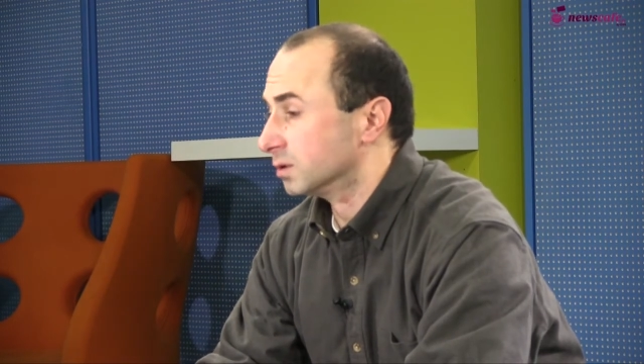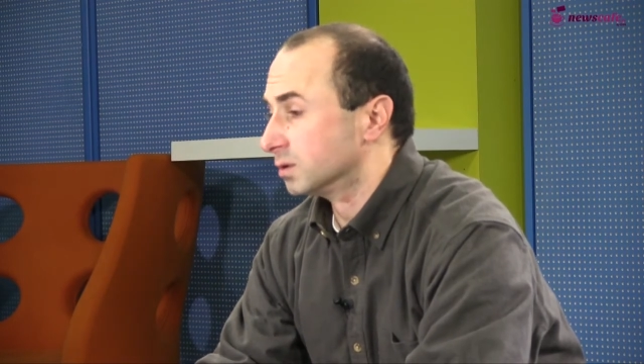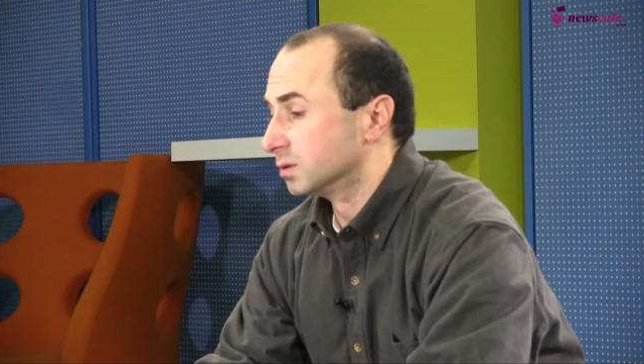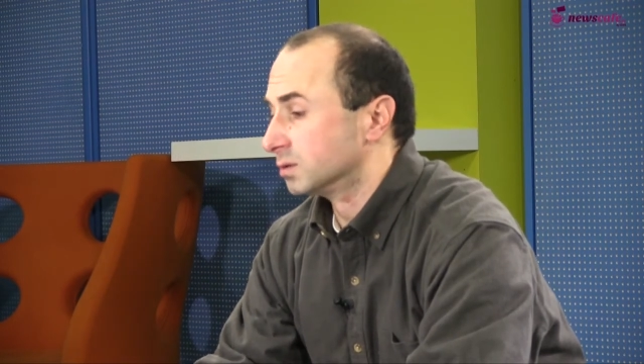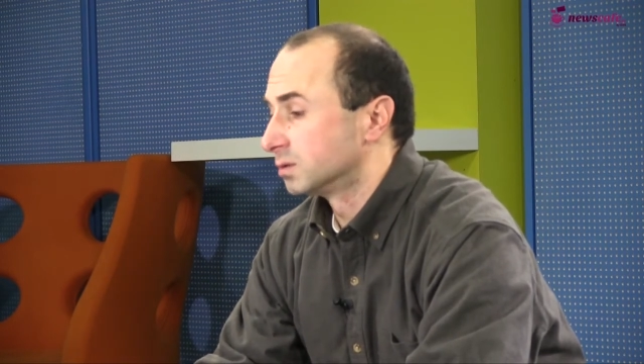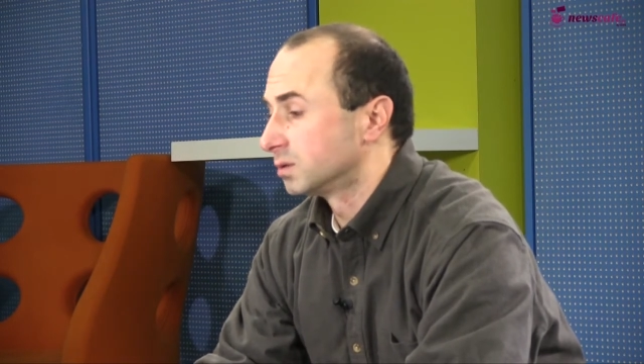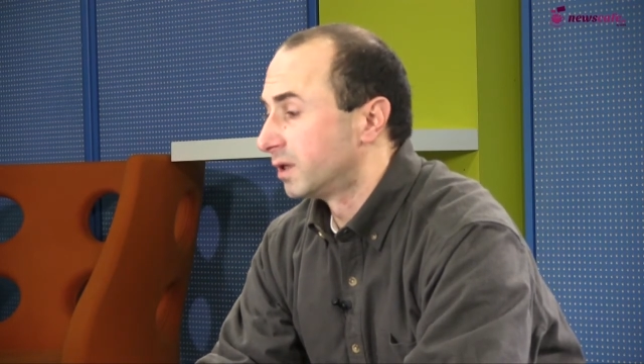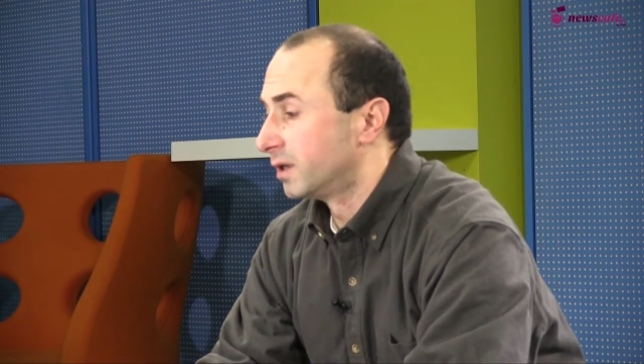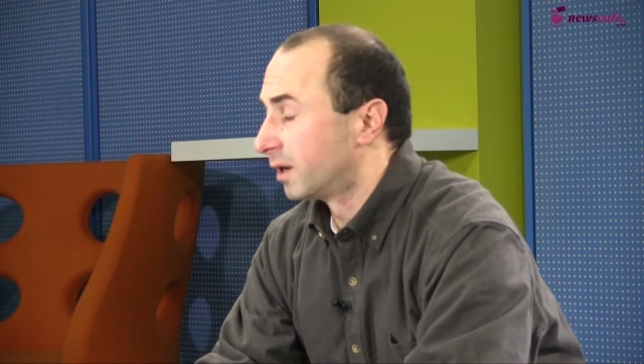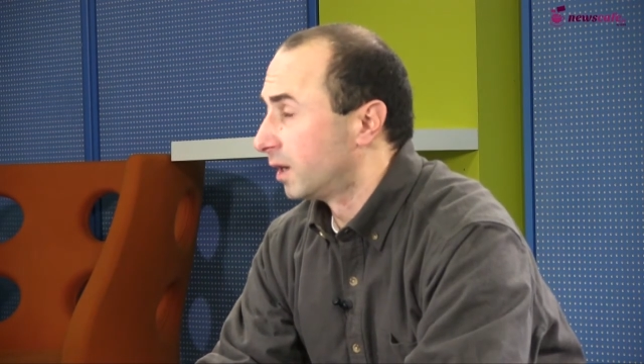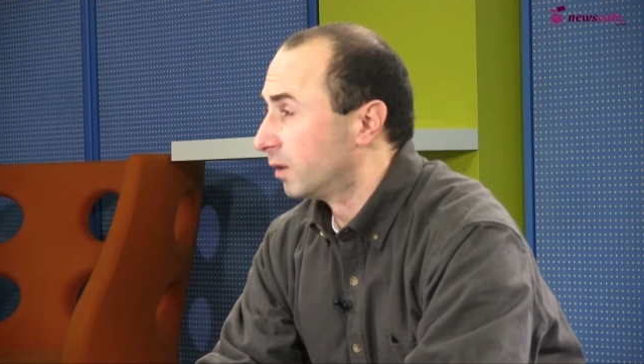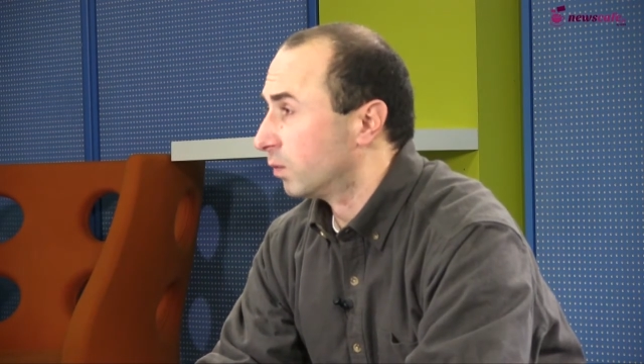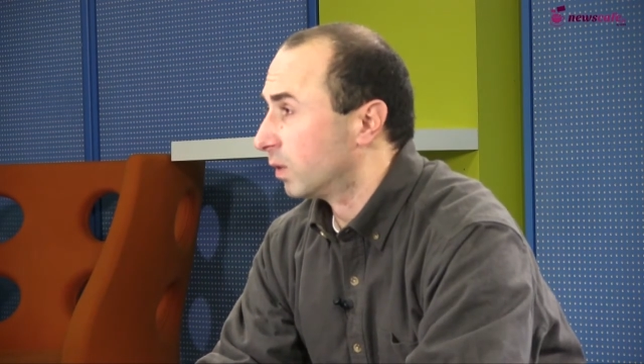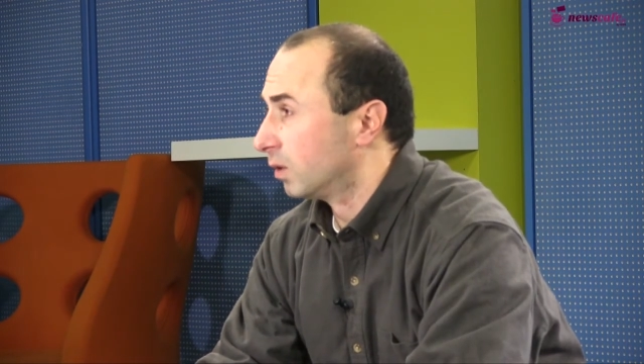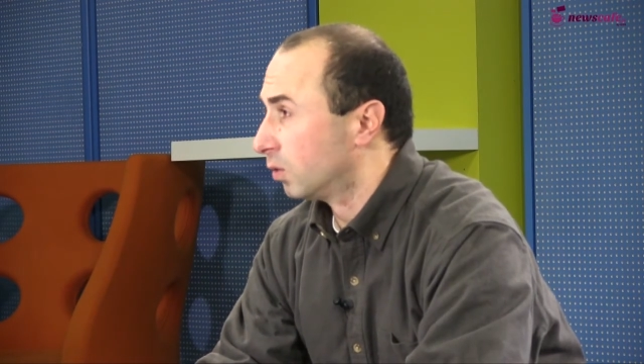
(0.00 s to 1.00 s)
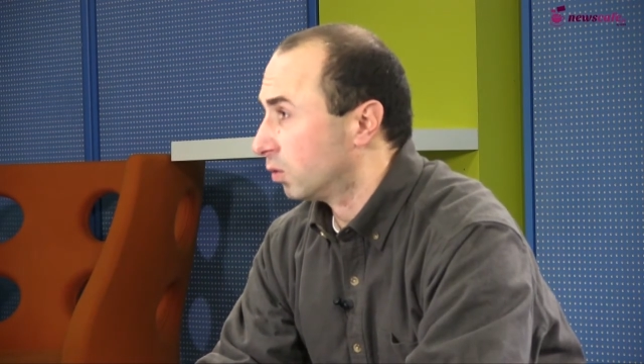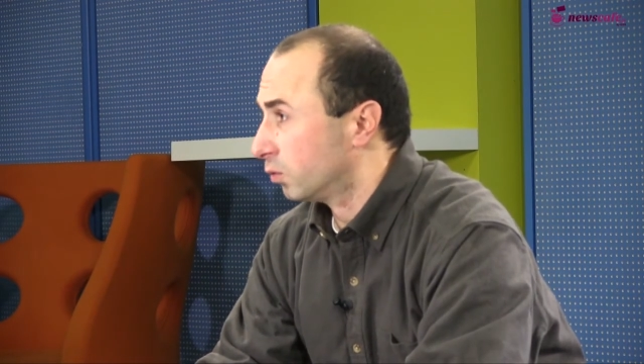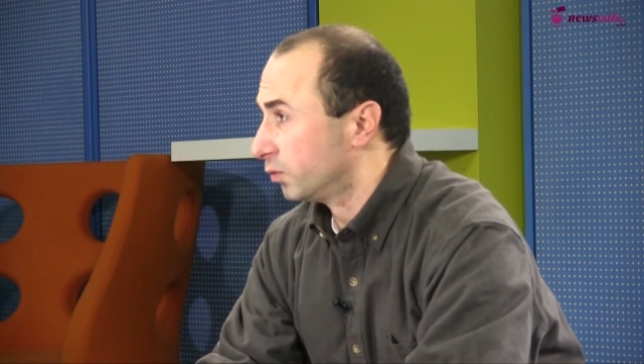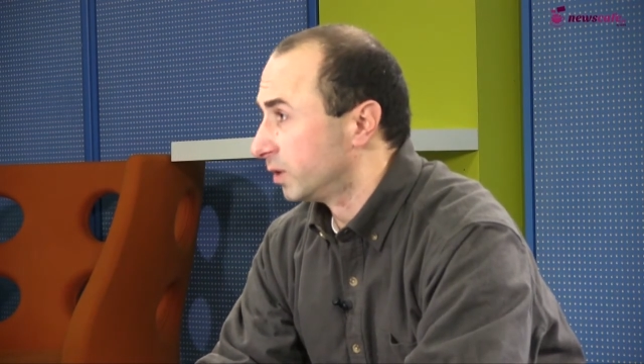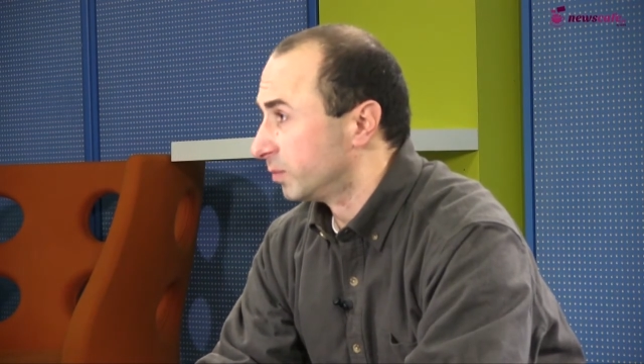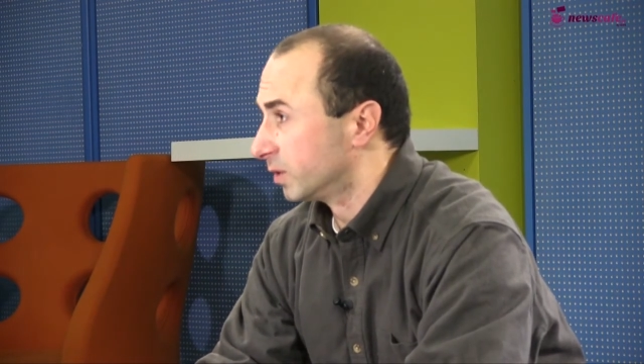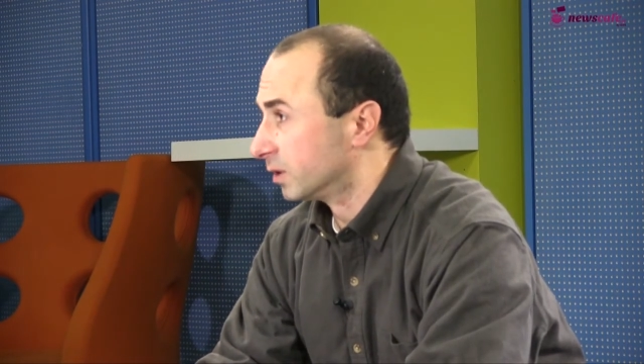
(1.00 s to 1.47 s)
arrival
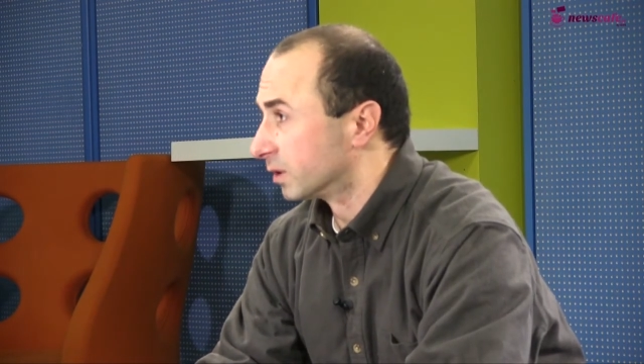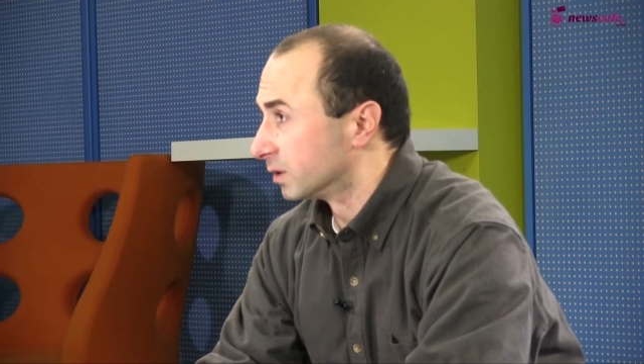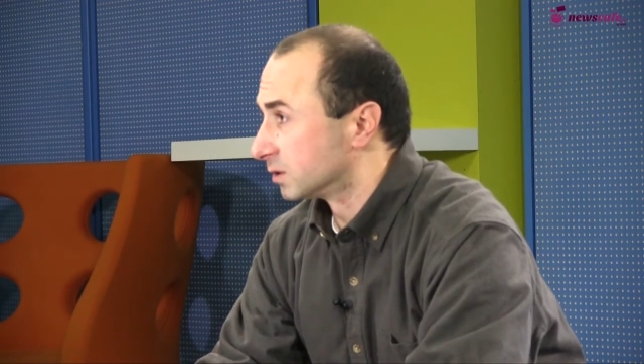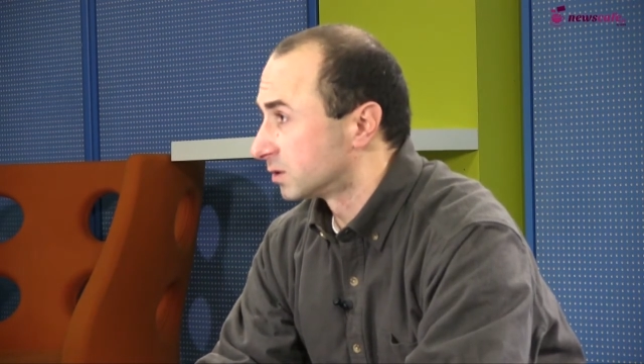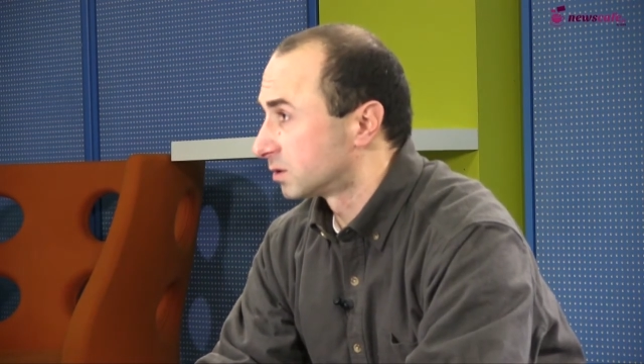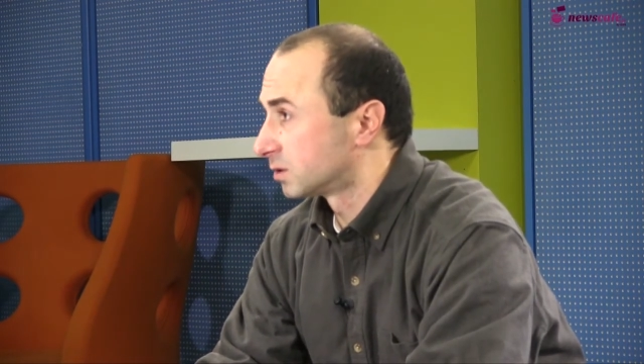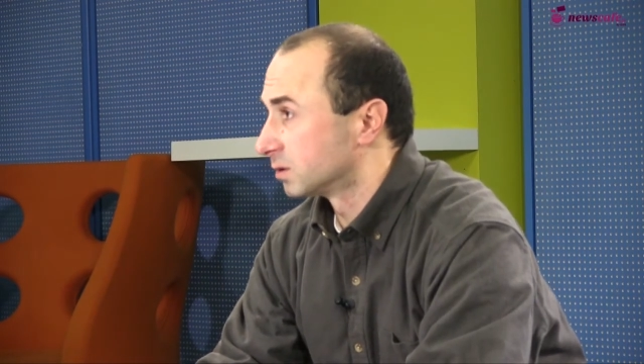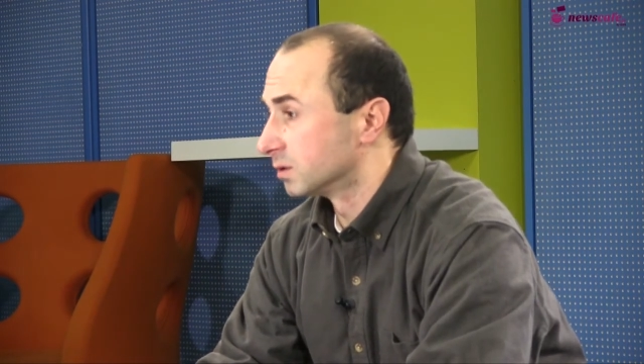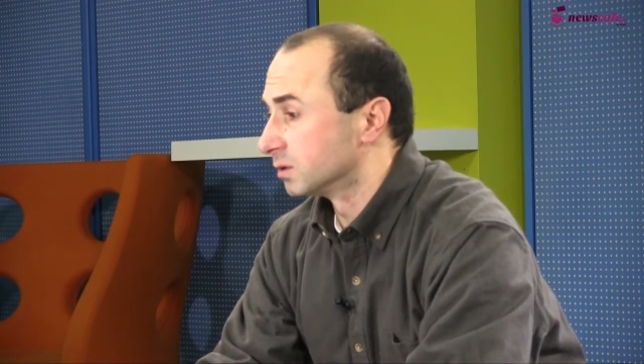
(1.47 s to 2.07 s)
of immigrants,